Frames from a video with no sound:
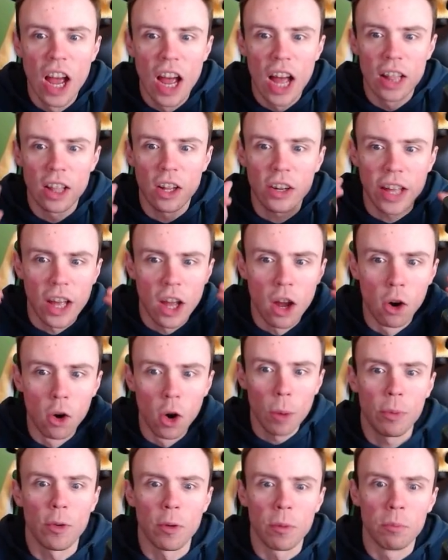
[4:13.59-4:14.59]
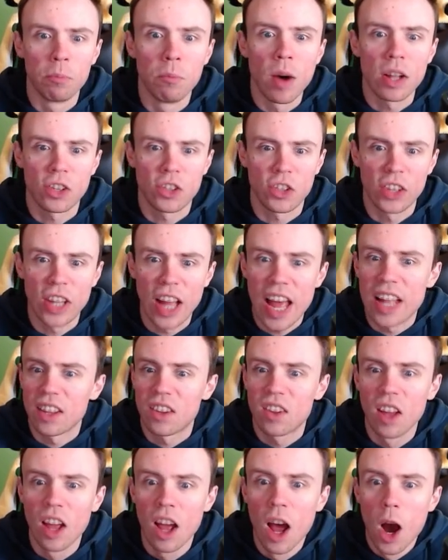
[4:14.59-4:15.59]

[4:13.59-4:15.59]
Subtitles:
and locking her up for months on end.